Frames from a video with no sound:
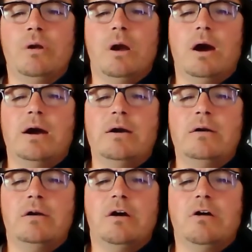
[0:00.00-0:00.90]
are
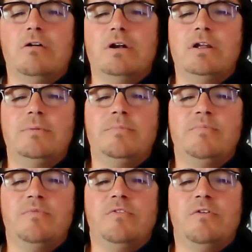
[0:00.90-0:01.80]
only
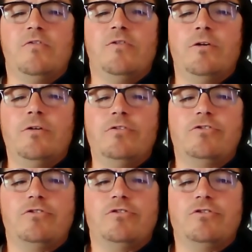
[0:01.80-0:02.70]
4
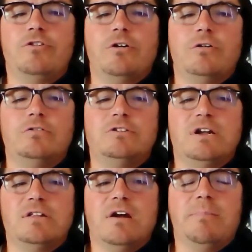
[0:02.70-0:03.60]
tones
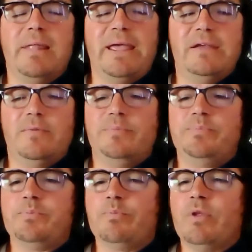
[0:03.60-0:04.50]
that are played.
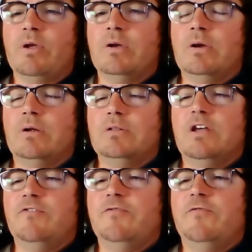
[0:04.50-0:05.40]

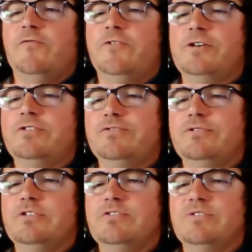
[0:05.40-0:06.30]
The first
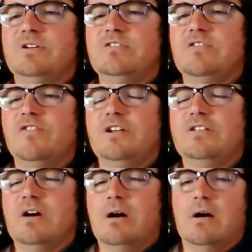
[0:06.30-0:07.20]
3 strings of the
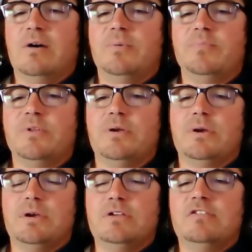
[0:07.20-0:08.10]
guitar,
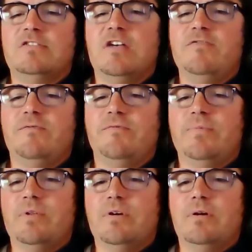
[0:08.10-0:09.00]
instead
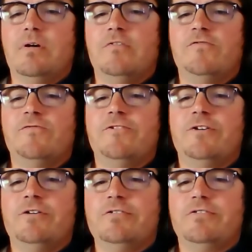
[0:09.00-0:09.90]
on
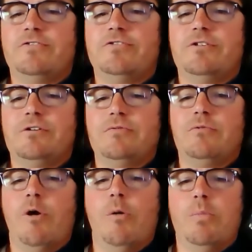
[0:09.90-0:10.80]
first, 3rd
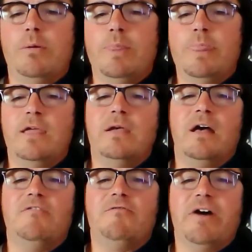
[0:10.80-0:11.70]
row,
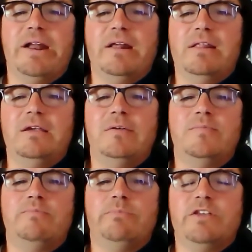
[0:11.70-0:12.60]
and finally
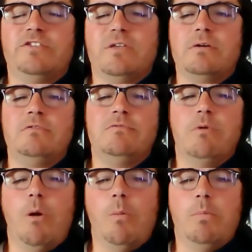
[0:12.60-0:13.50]
the 2nd
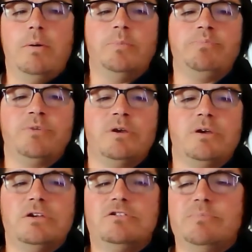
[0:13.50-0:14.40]
row
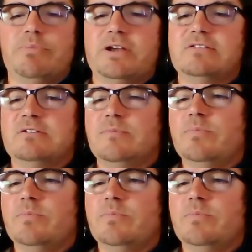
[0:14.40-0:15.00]
is the present